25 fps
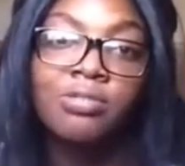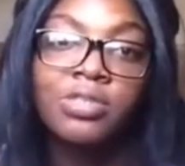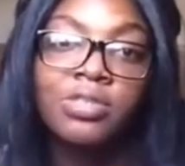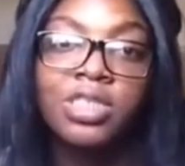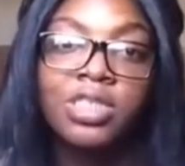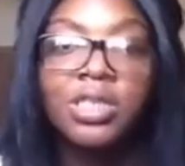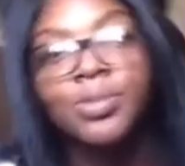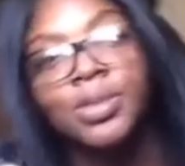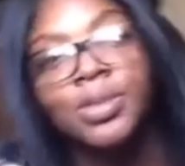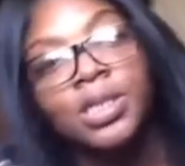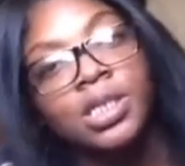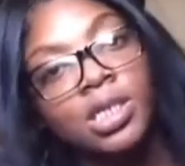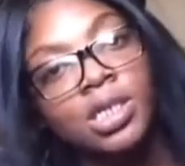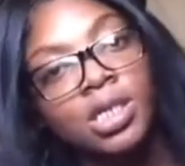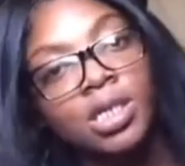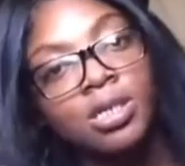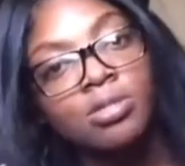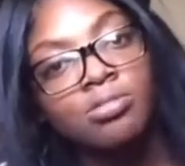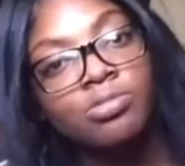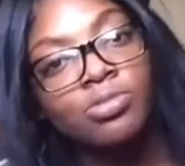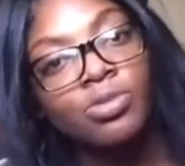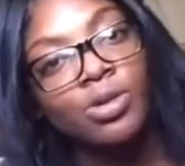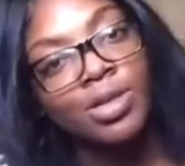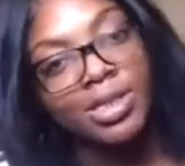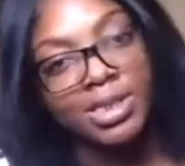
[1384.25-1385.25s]
Send me the link.
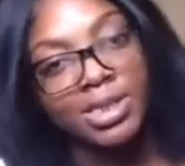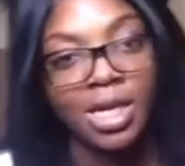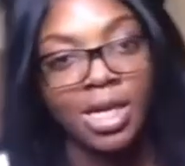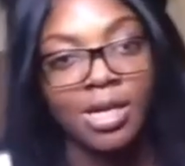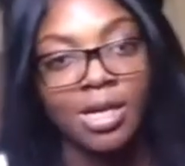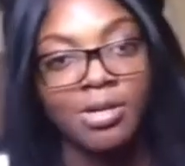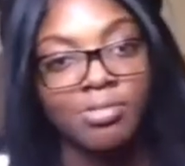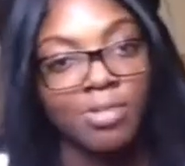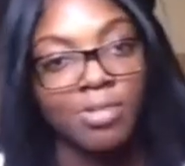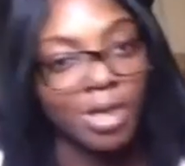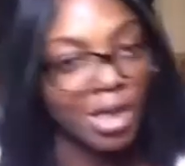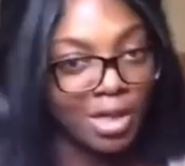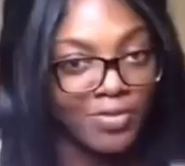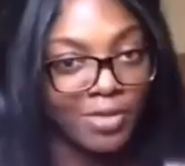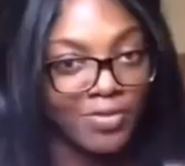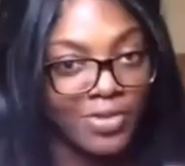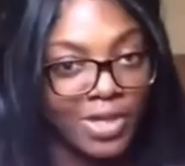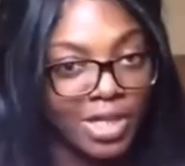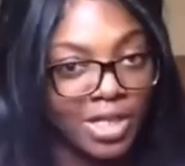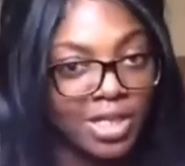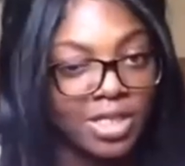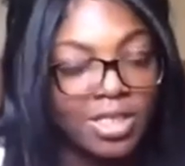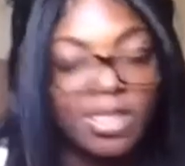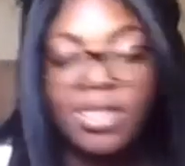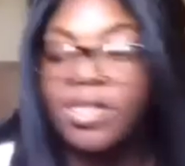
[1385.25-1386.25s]
Where it's at. Where can I find
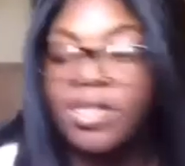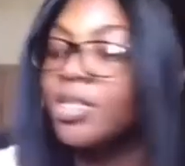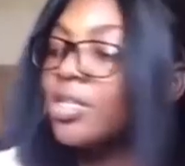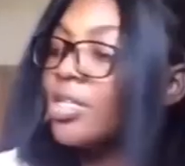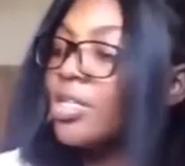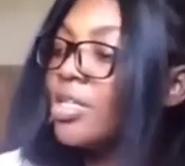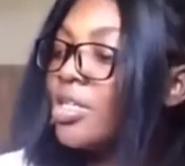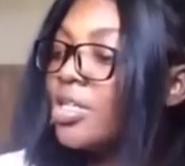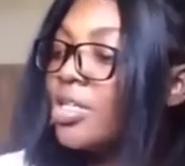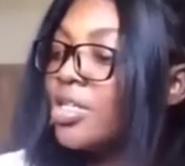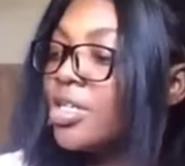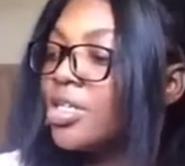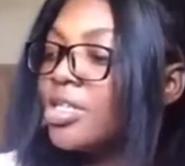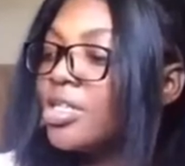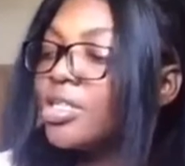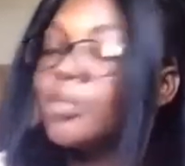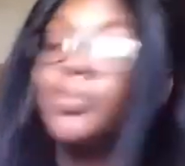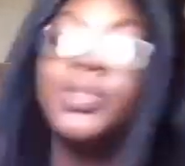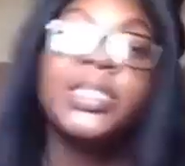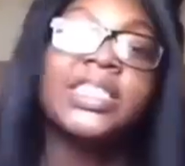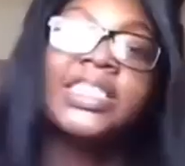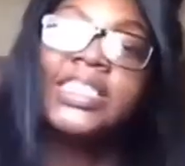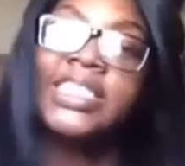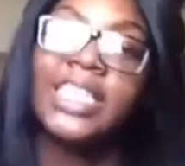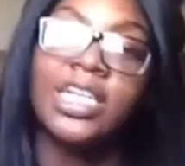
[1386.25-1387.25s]
it? The
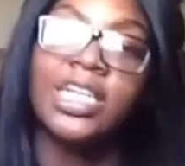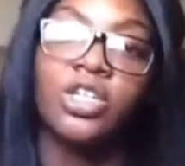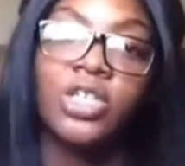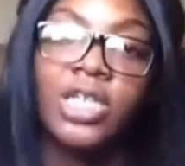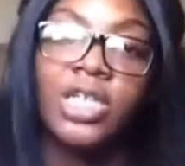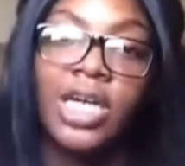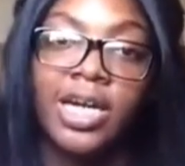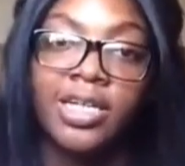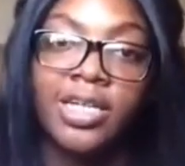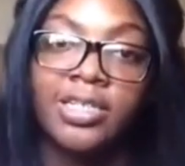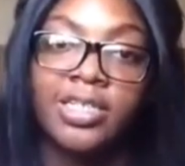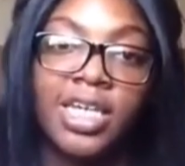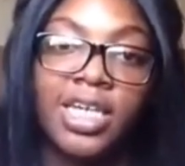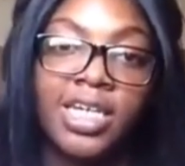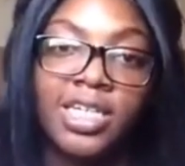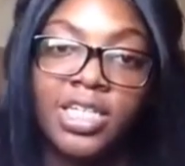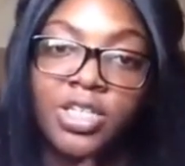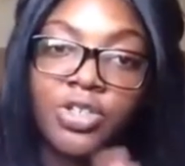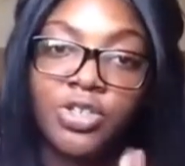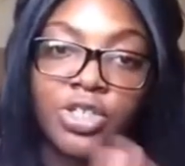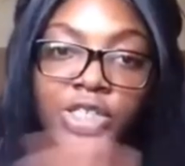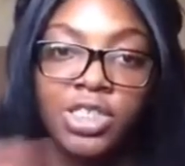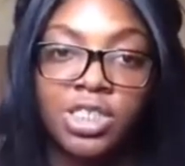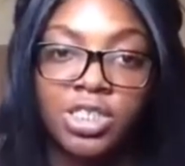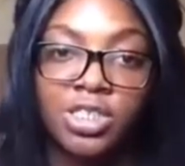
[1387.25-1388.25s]
book is not online. I can
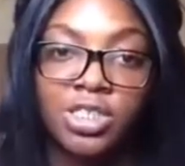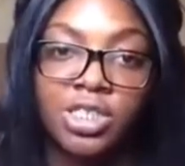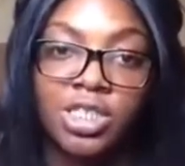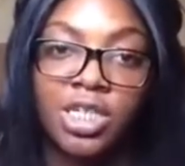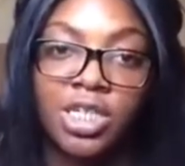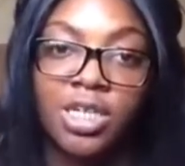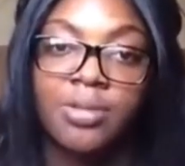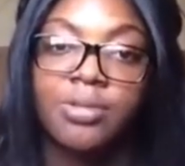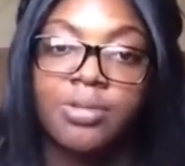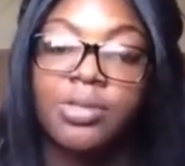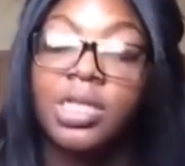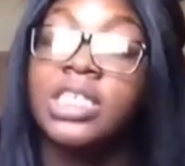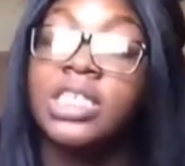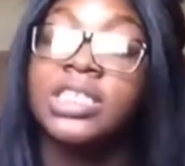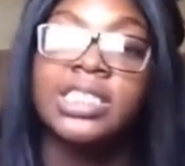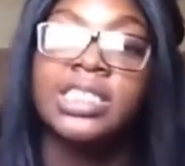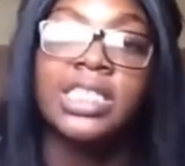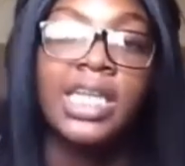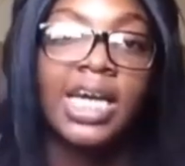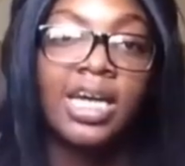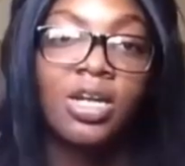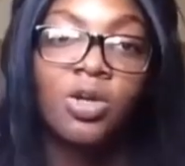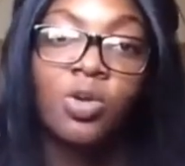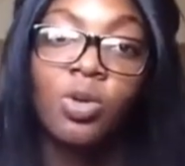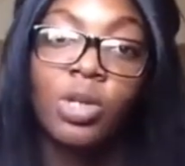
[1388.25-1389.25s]
already tell you that. It's
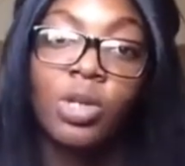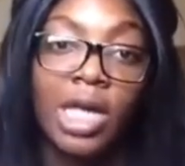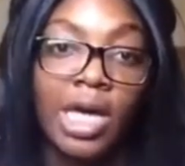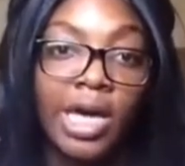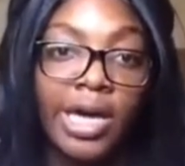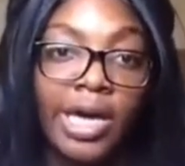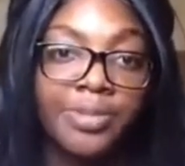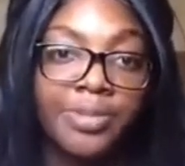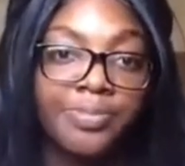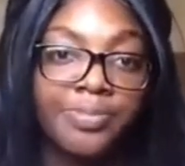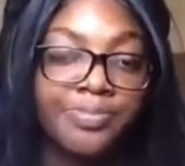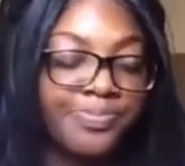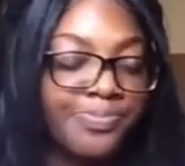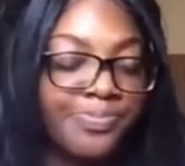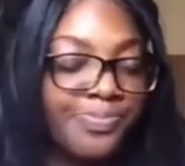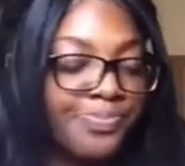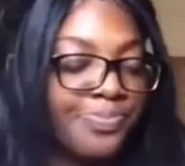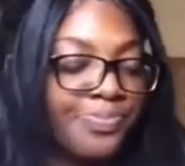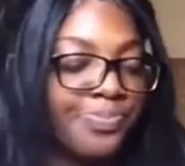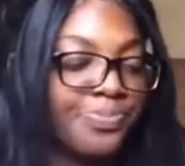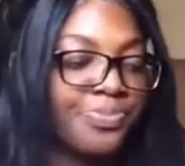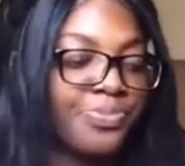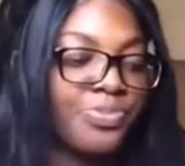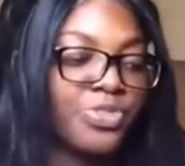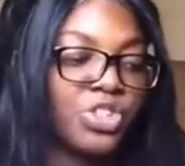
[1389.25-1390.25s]
not online.
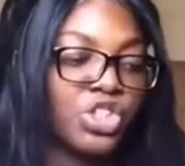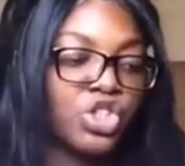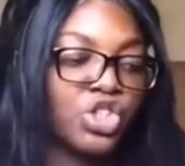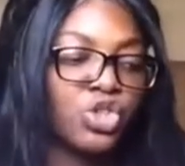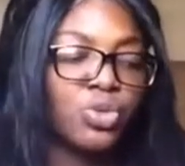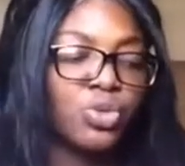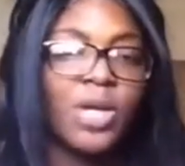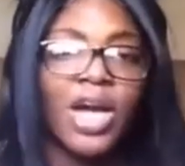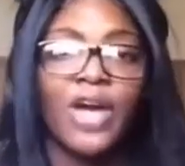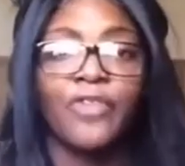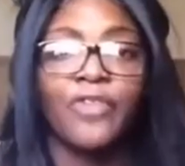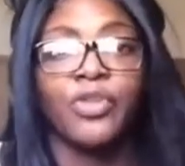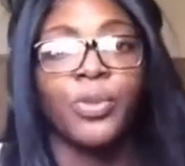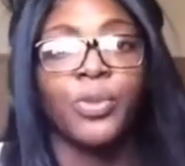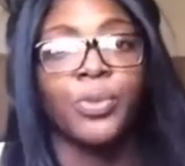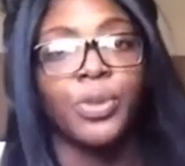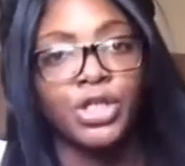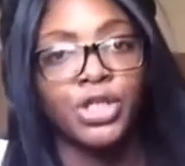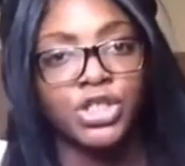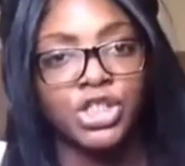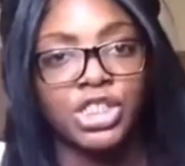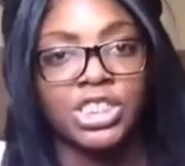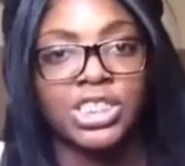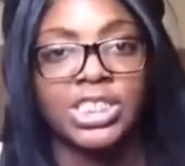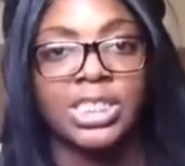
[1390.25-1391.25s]
You would have to
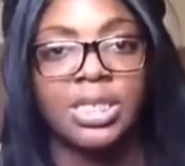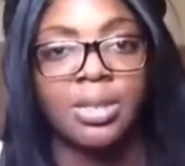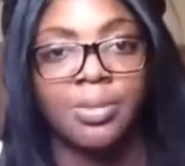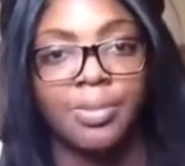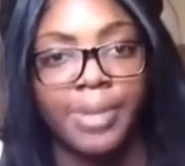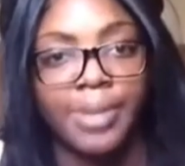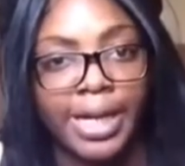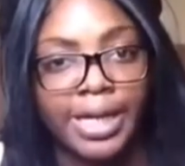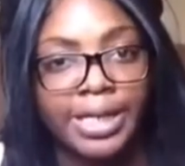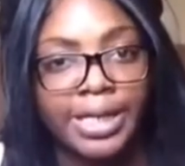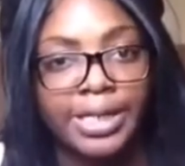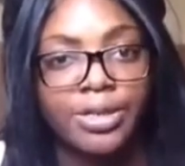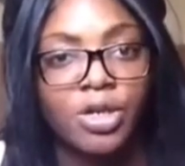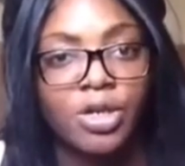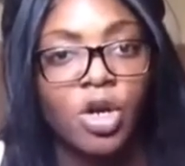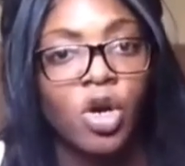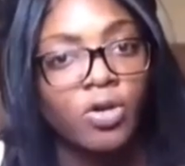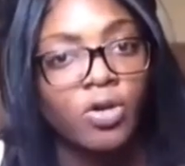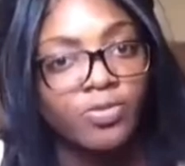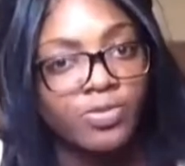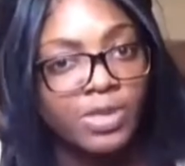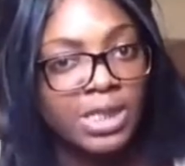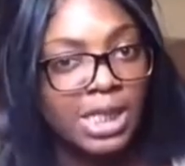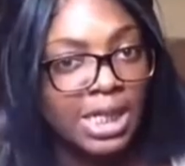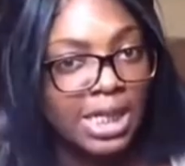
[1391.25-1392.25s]
purchase it and buy it
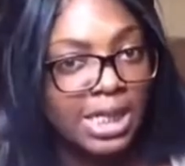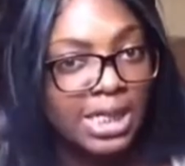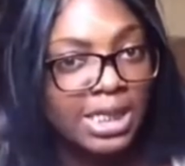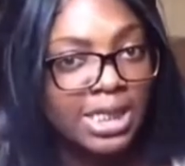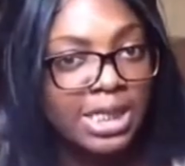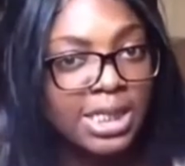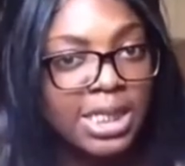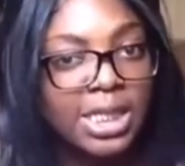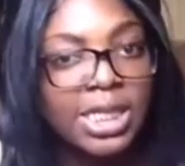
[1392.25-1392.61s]
offline.